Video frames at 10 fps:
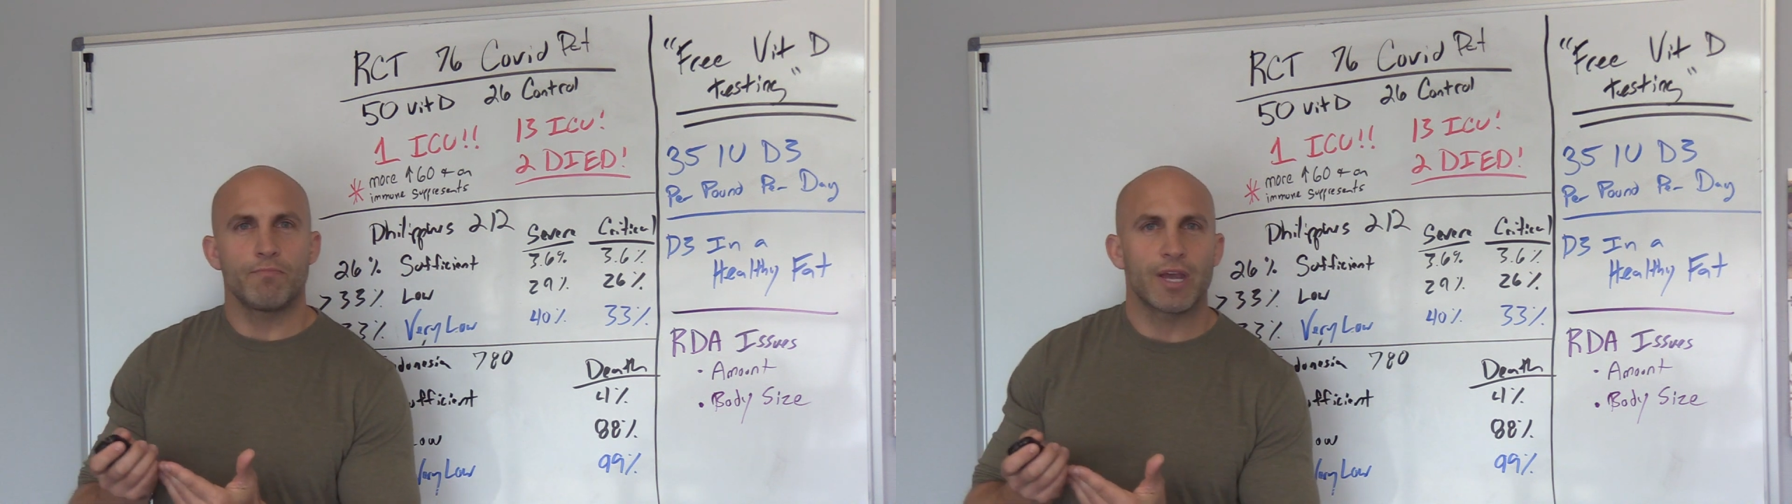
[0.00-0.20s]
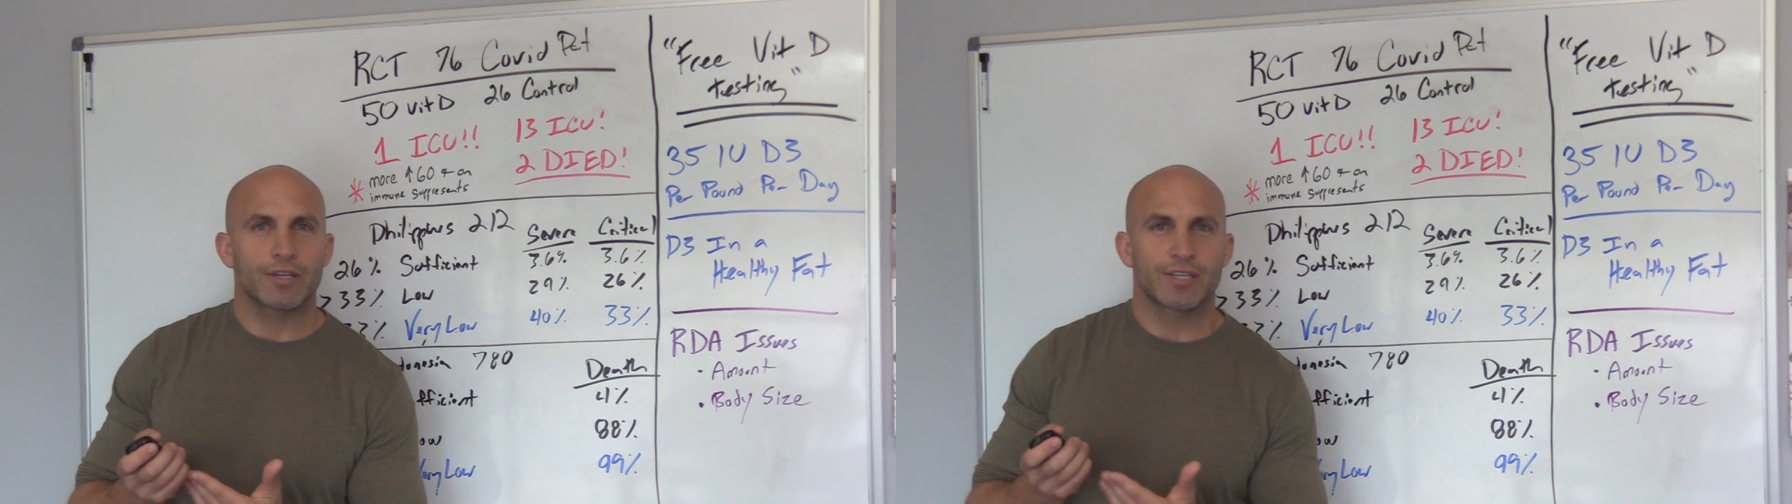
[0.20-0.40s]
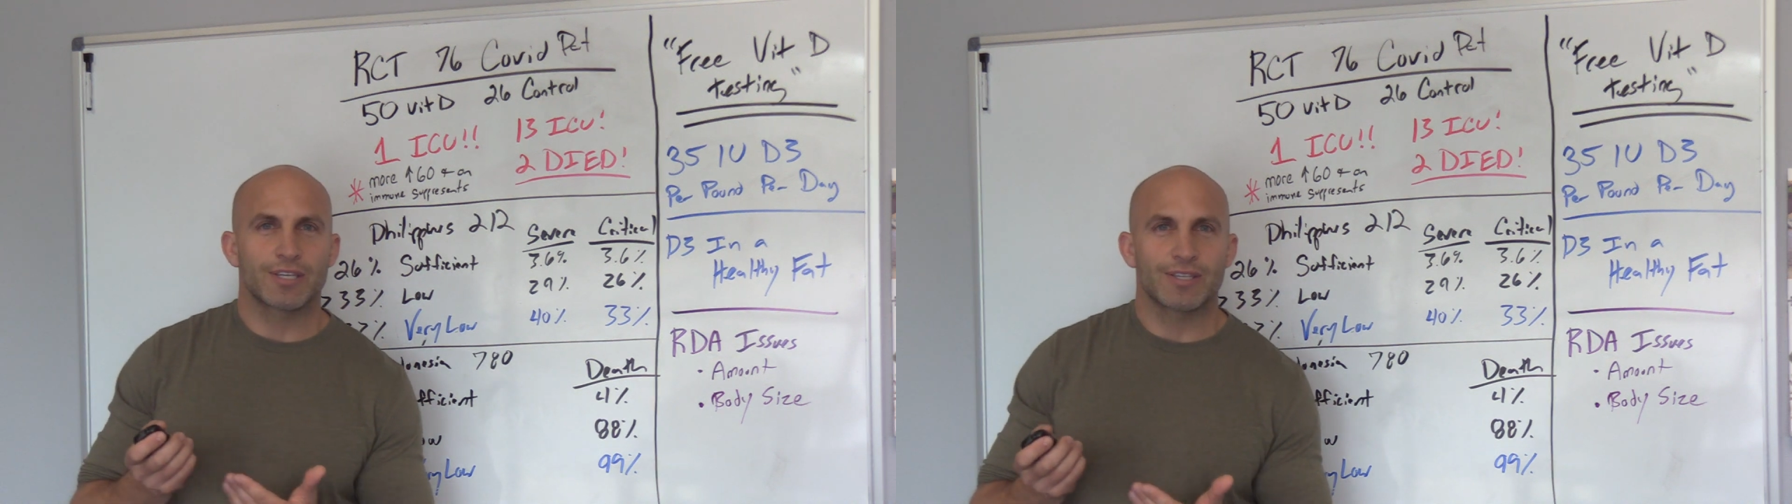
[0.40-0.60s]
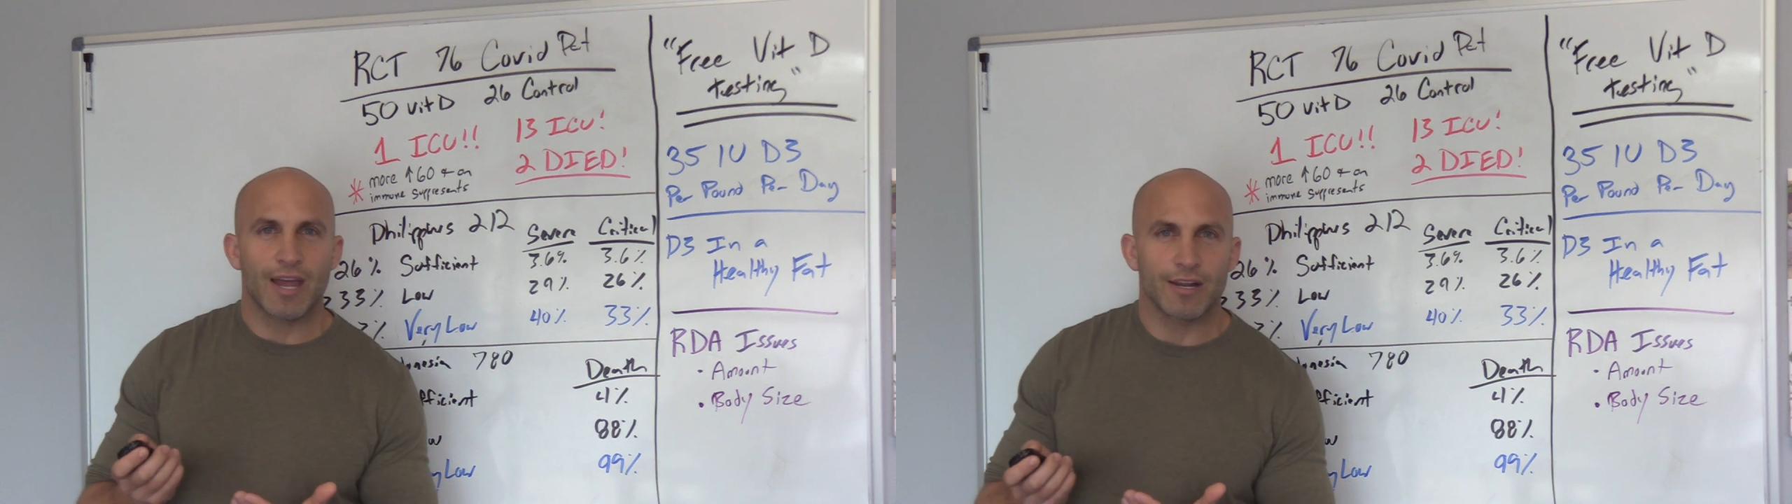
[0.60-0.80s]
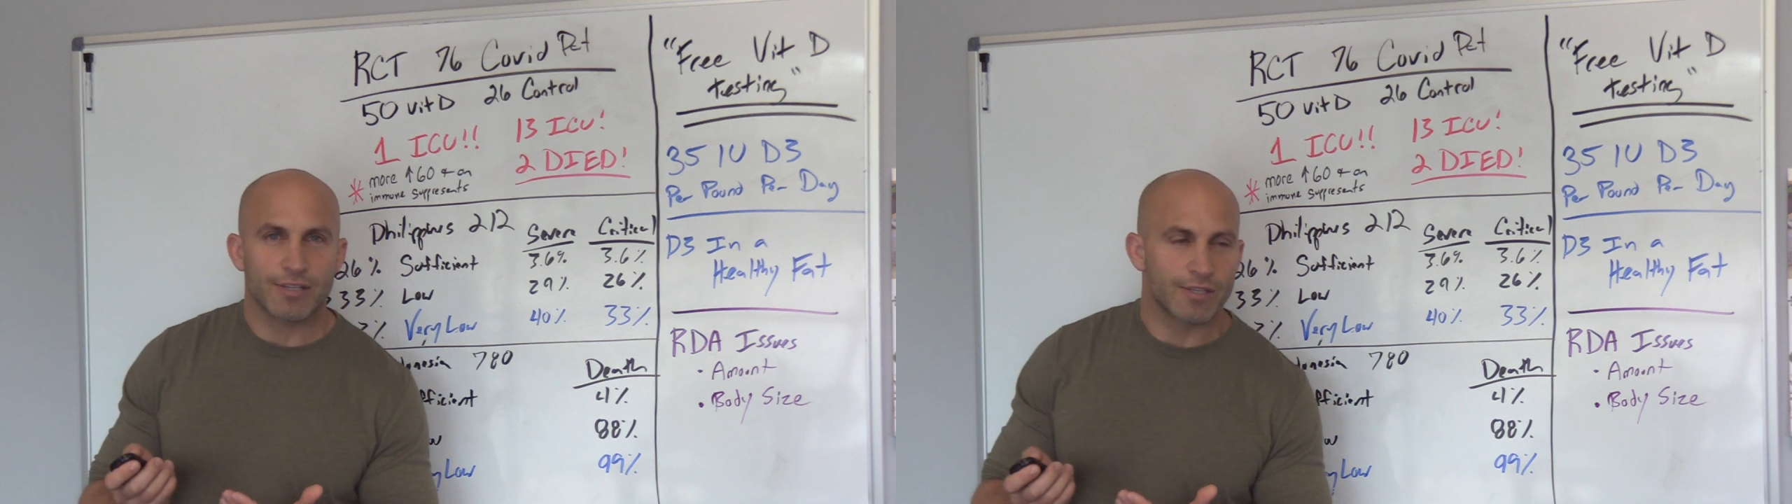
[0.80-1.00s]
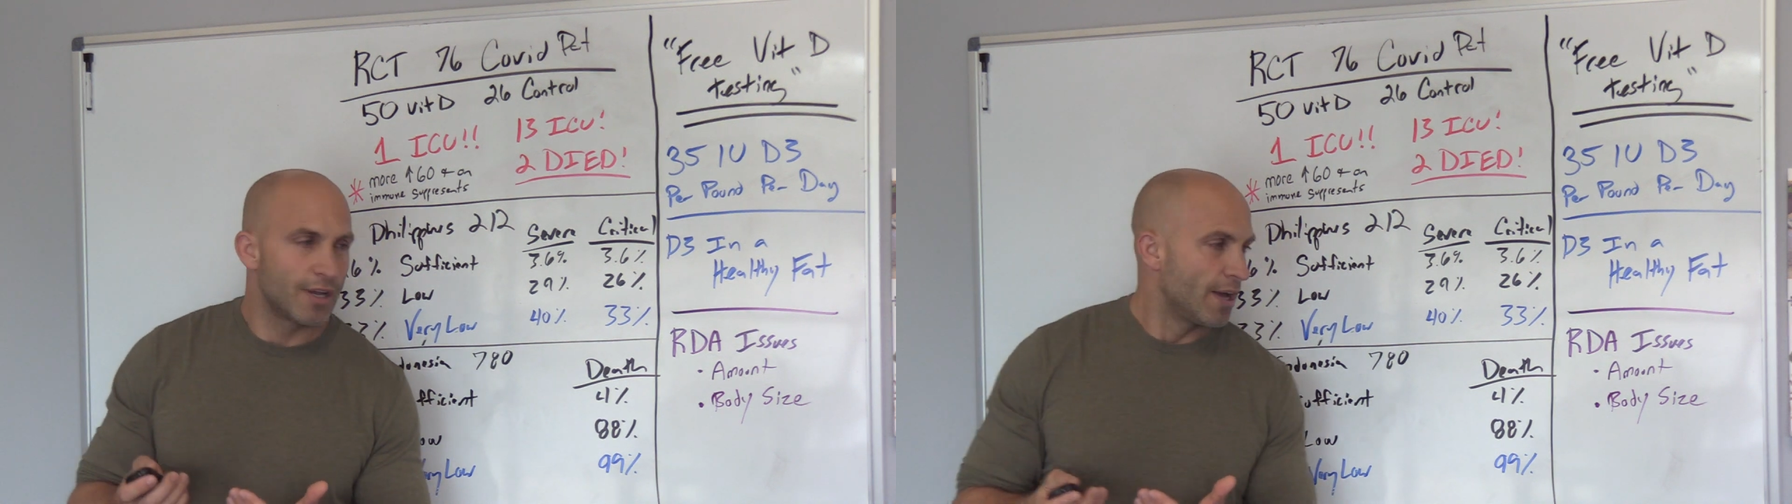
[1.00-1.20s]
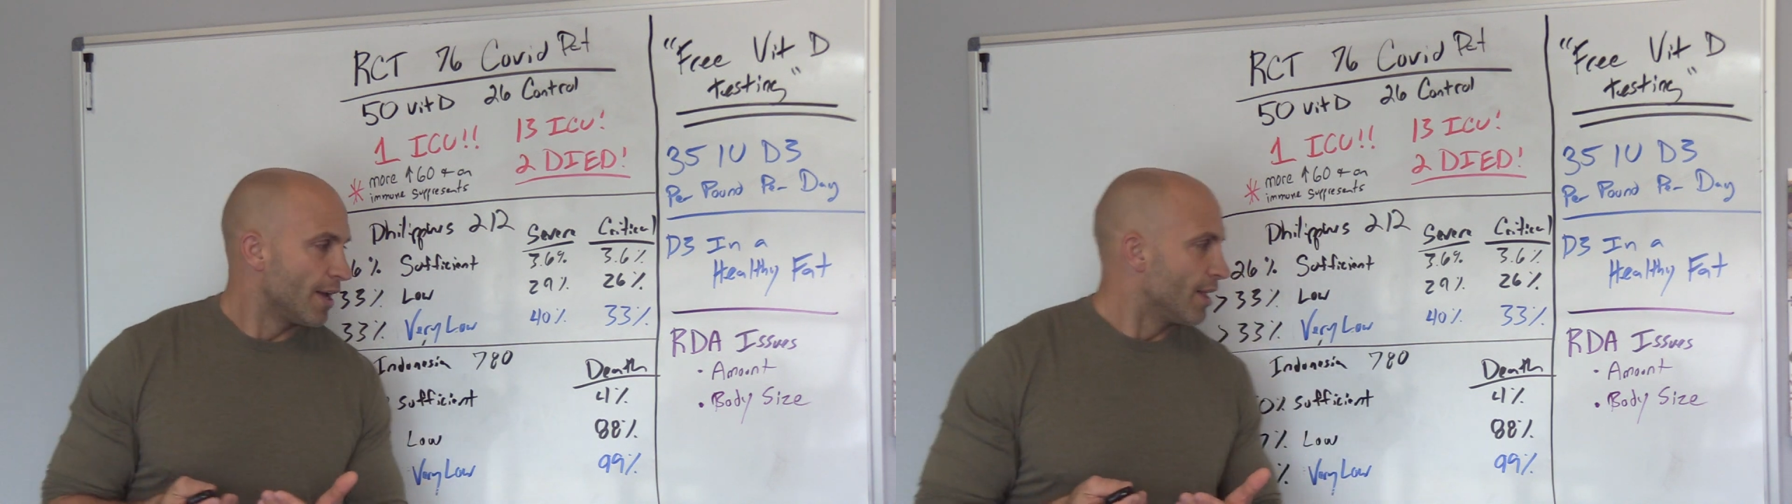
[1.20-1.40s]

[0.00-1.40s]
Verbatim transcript: makes sense